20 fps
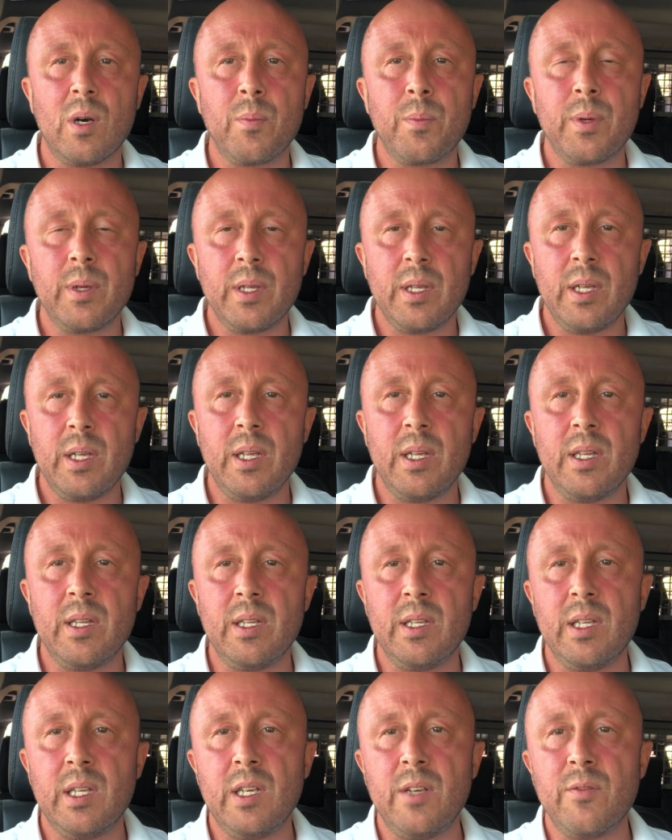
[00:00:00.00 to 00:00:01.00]
up
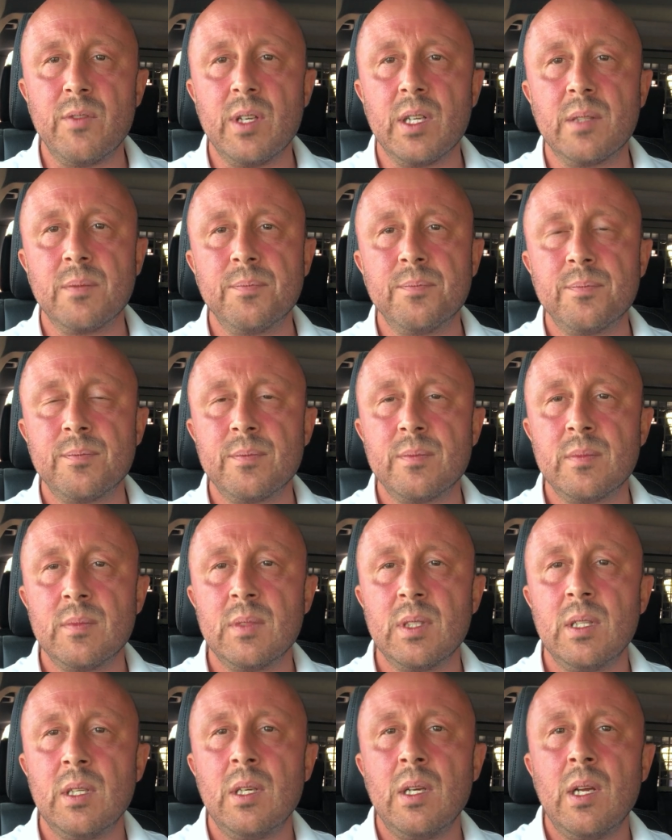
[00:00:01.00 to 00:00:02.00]
in the evening,
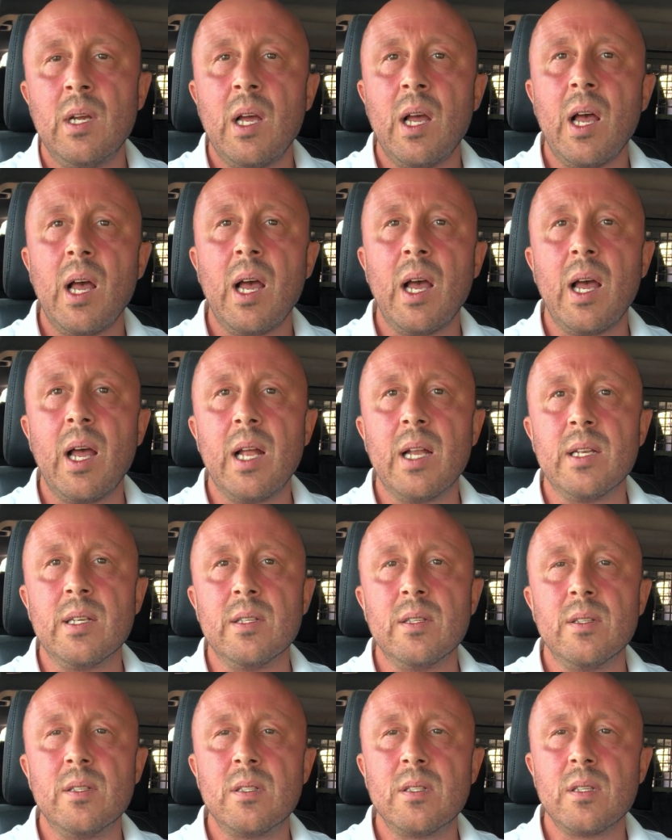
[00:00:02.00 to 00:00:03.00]

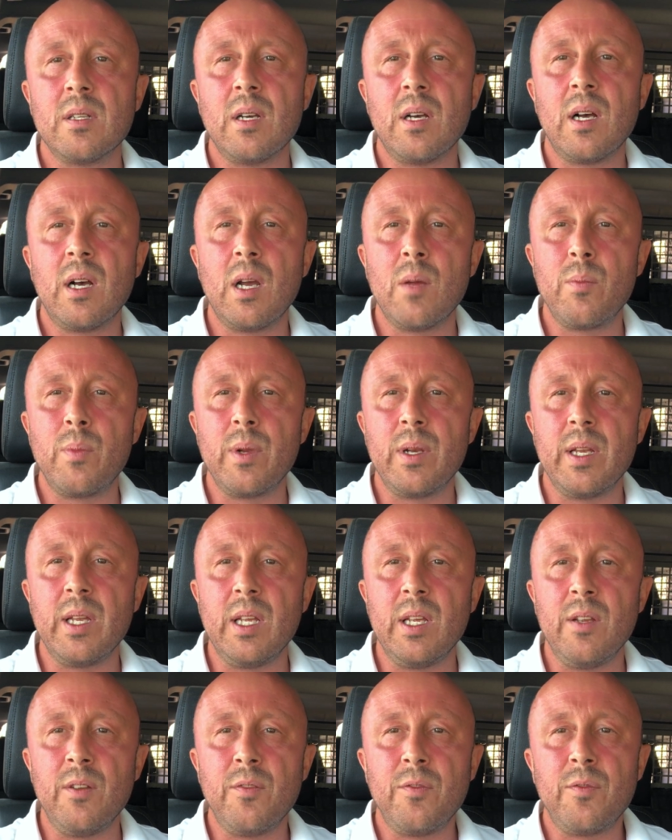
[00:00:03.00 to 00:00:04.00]
and I
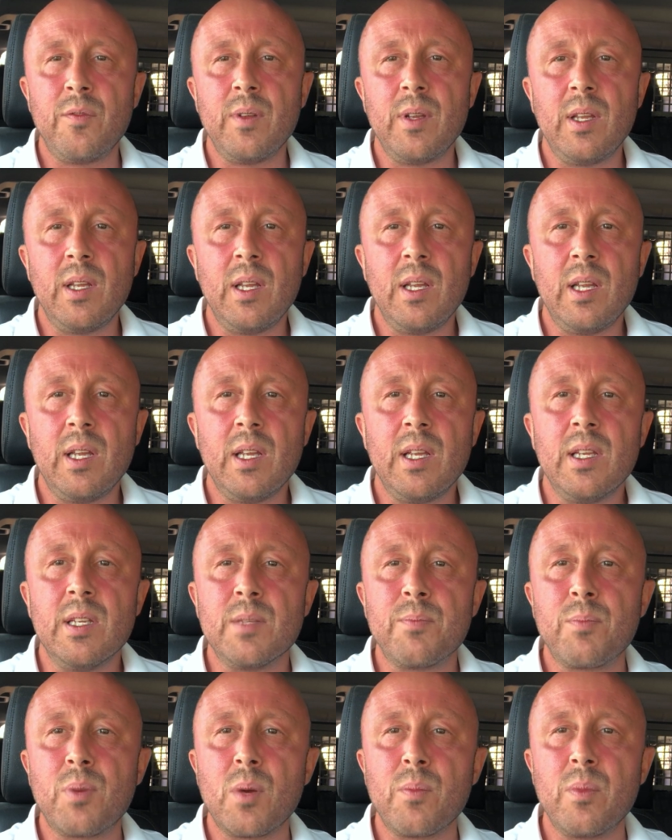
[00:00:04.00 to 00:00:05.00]
believe it
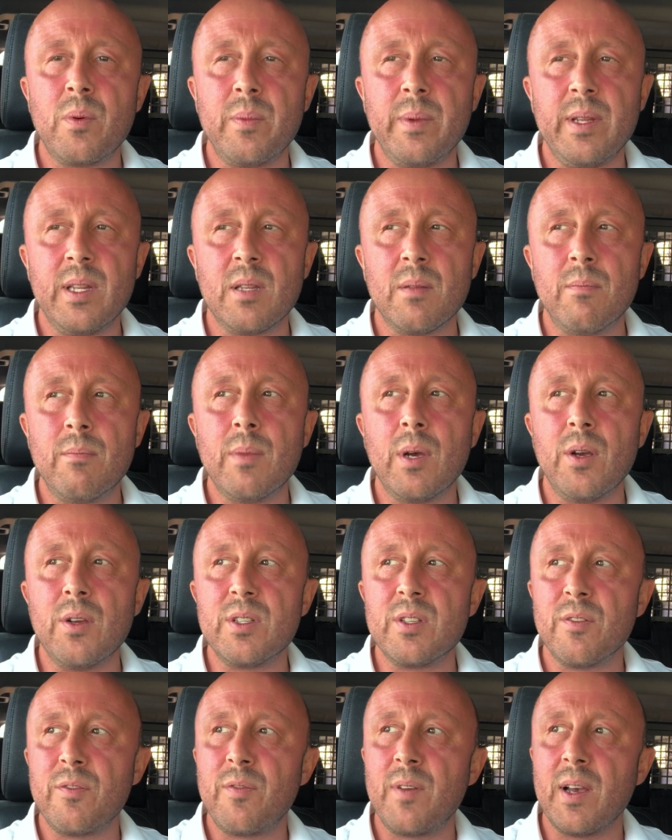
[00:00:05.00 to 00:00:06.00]
is probably the
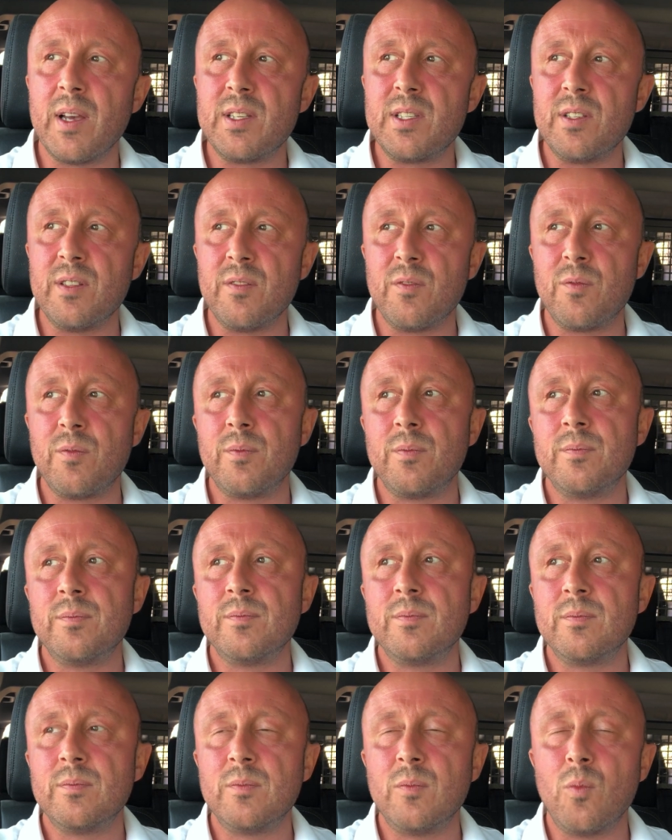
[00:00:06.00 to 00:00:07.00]
most effective
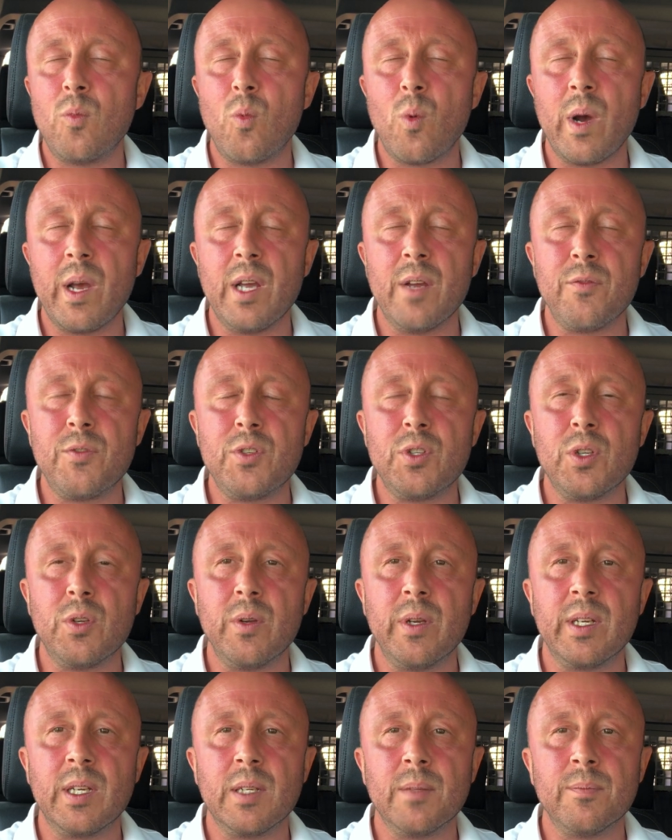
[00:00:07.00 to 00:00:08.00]
way of
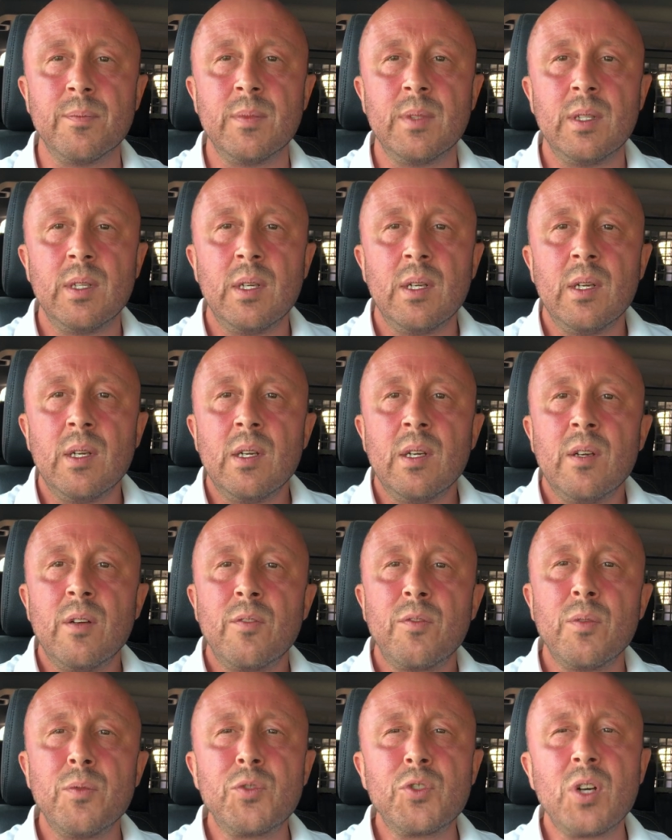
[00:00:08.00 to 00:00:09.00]
doing it
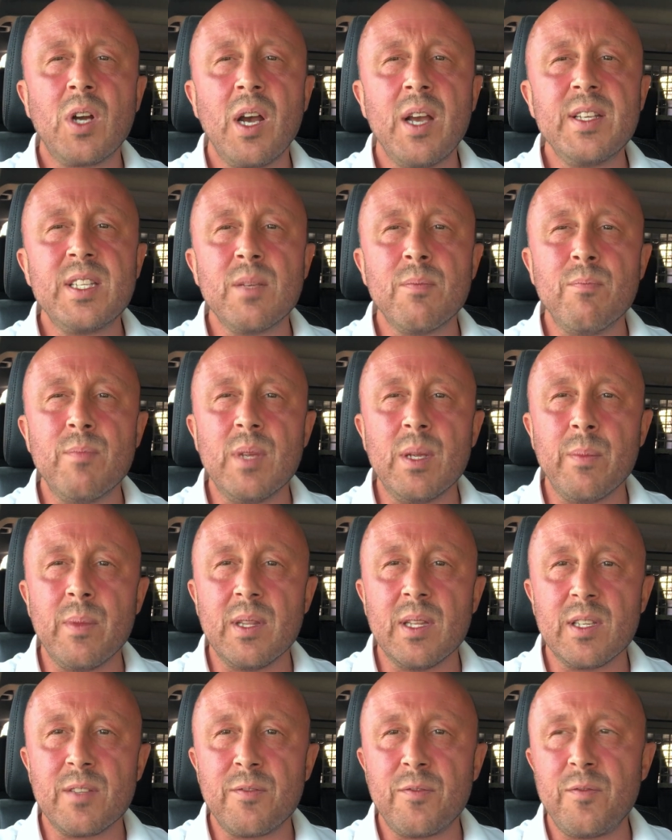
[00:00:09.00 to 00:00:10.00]
from trying to
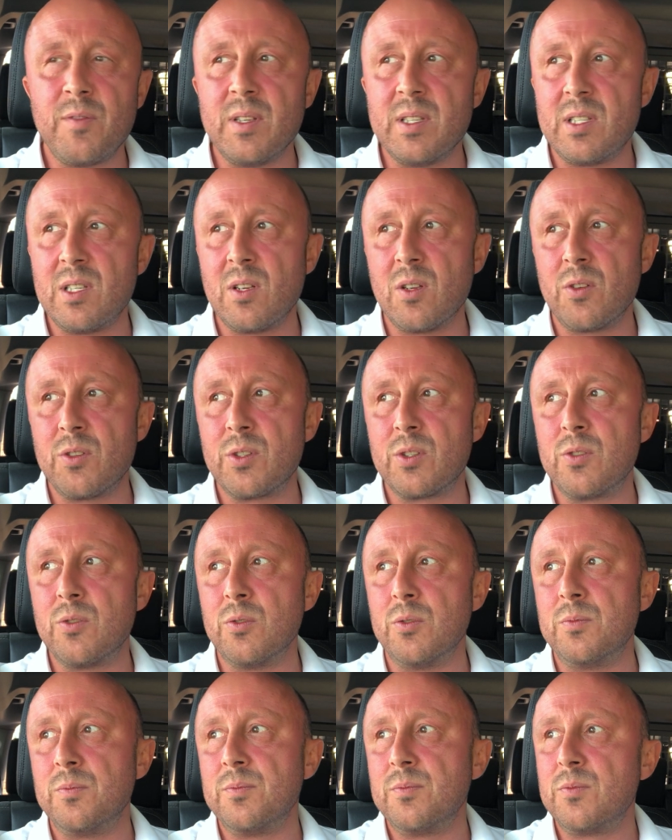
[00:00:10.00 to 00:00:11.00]
mimic this
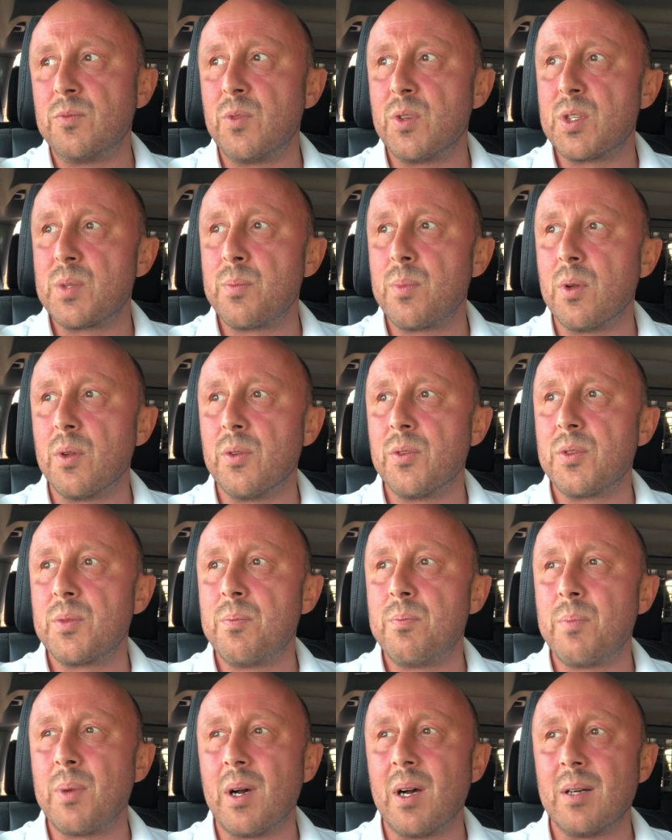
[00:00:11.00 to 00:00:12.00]
physiological response.
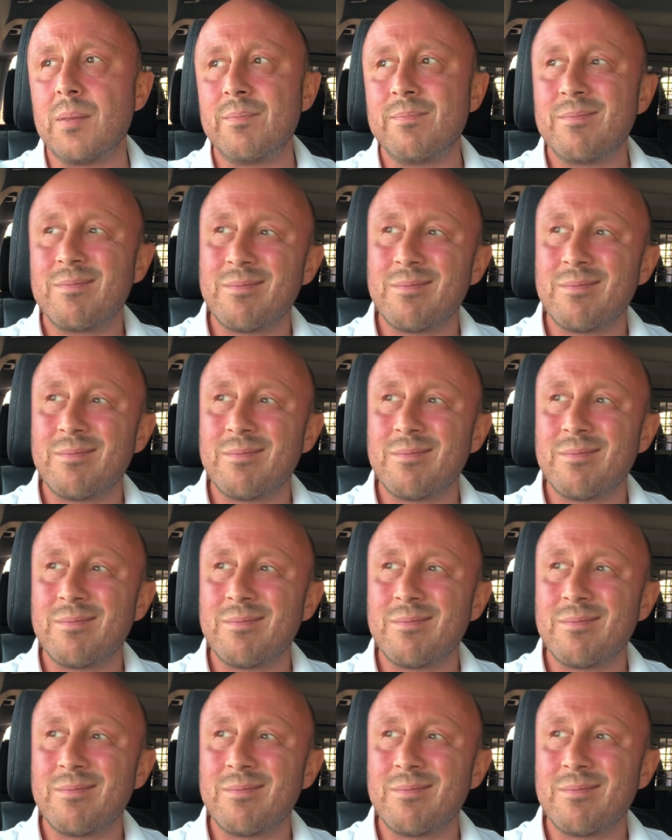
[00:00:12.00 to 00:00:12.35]
But